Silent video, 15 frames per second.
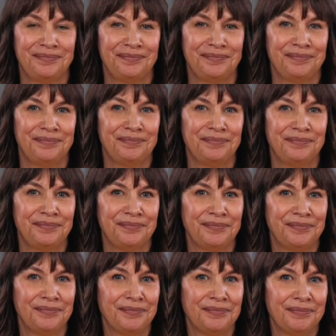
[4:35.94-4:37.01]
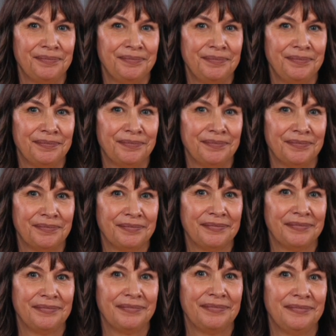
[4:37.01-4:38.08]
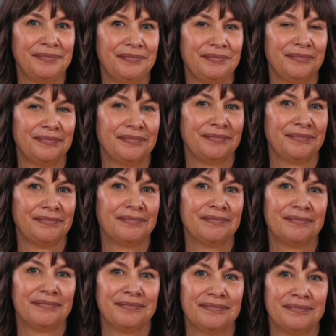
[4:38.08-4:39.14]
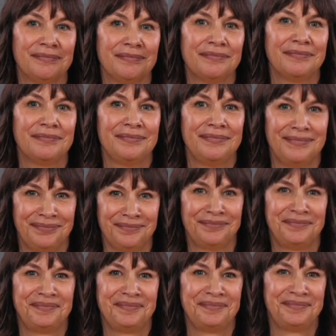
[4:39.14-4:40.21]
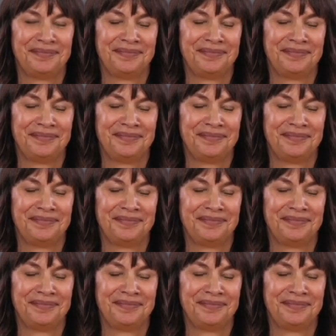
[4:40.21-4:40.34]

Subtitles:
The person shown says nothing.